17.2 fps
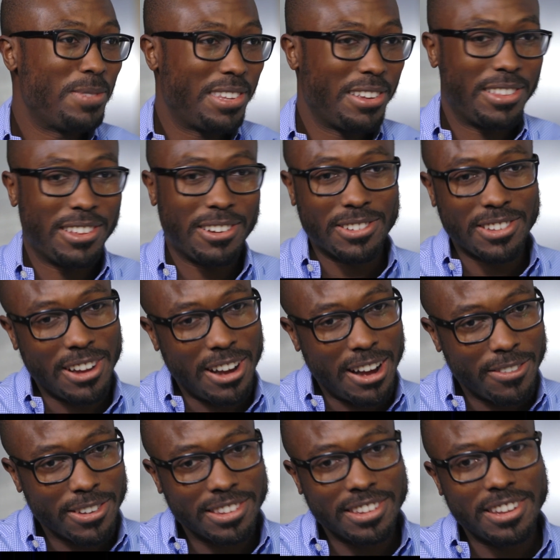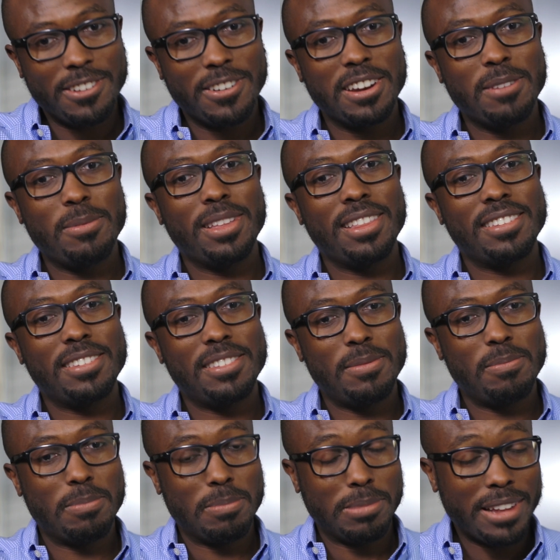So there's obviously going to be
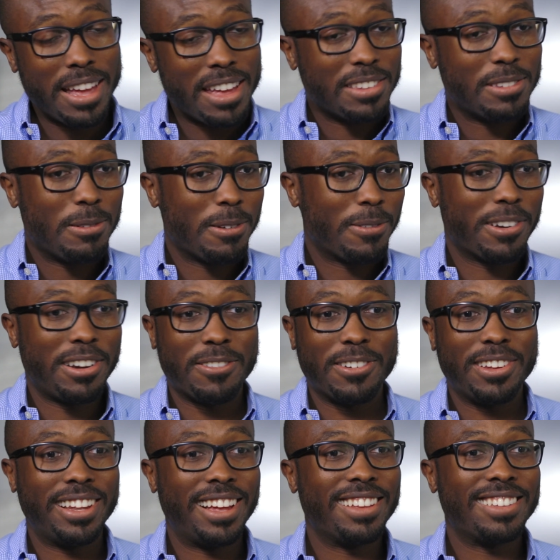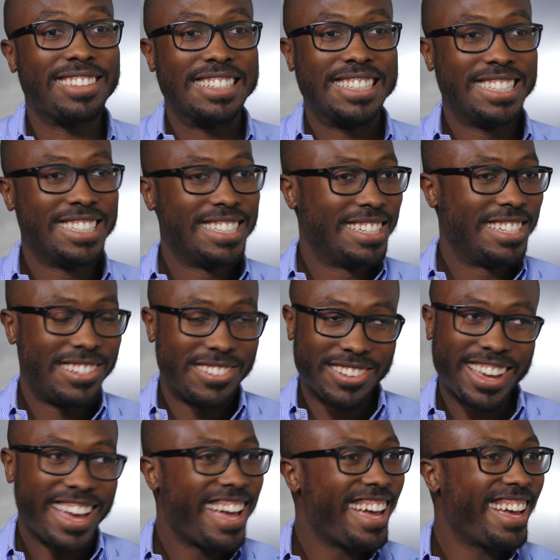this place where we're going to realize,
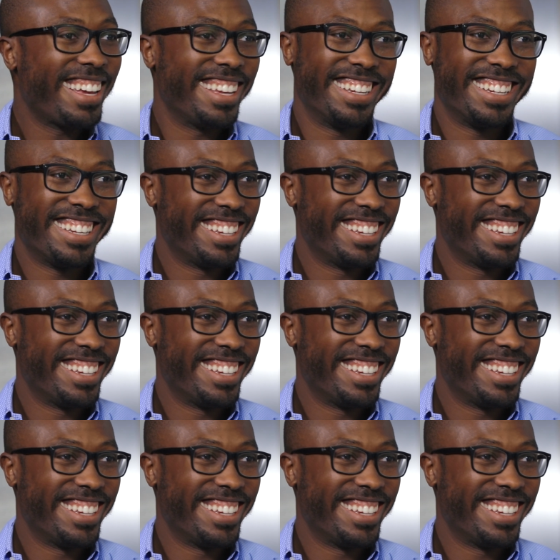okay,